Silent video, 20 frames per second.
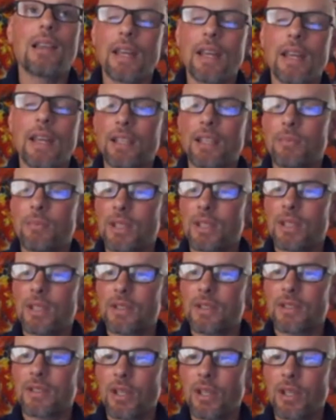like it
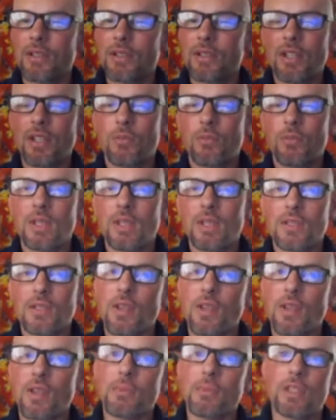because it does give me
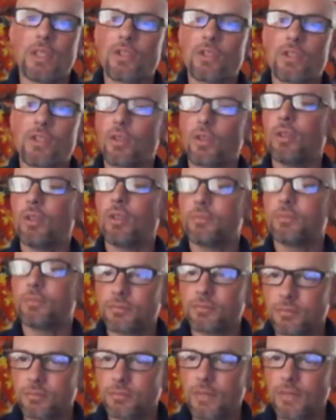some additional
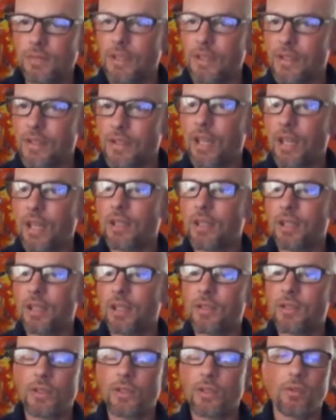insight
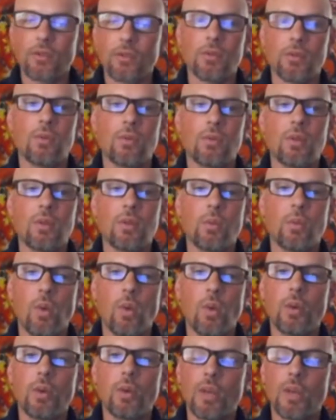into
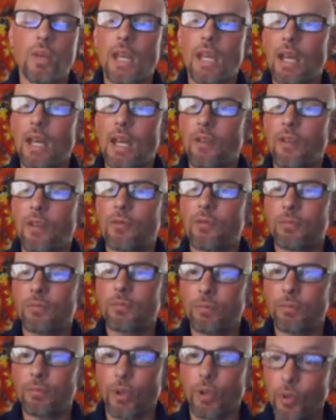what we have
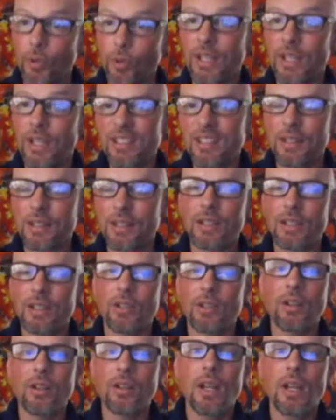brewing in the
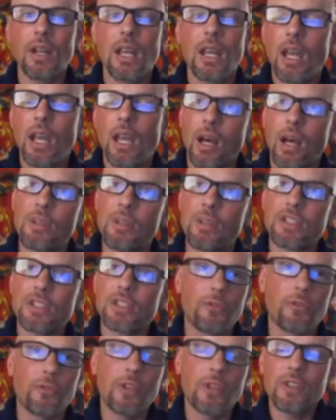ear. Um, it's
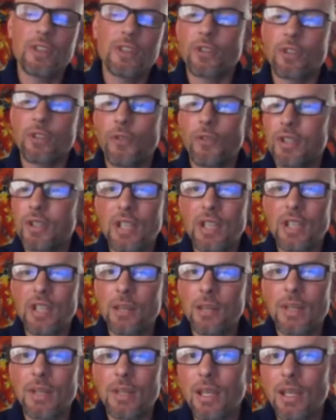a if it's a first
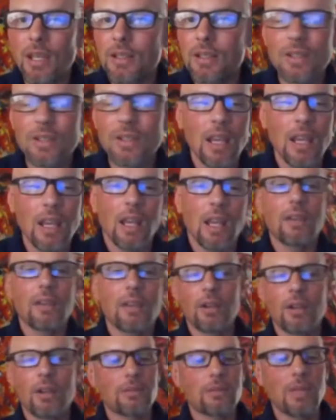time case,
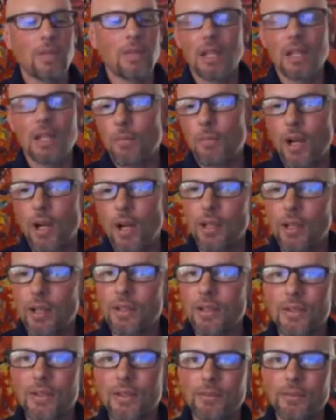there's many
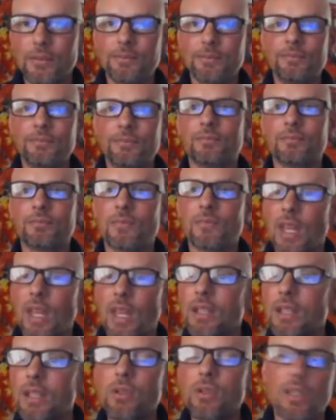products
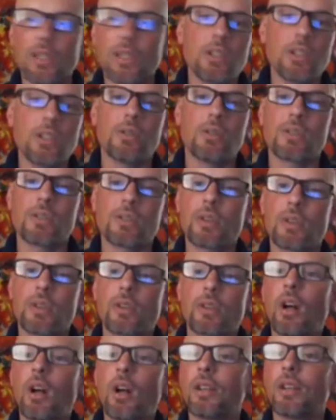that you can use. I mean,
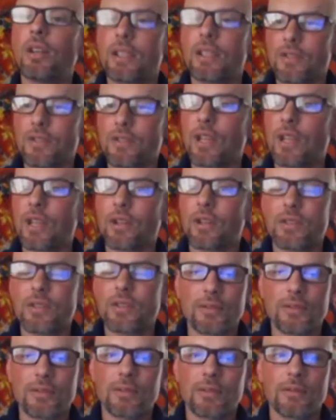they're all, like you said,
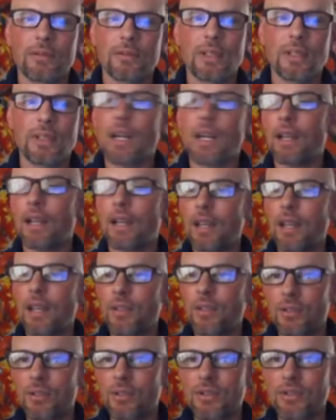there's God,
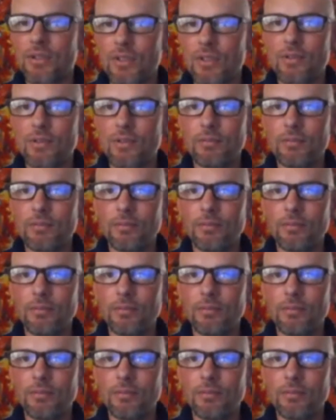there's just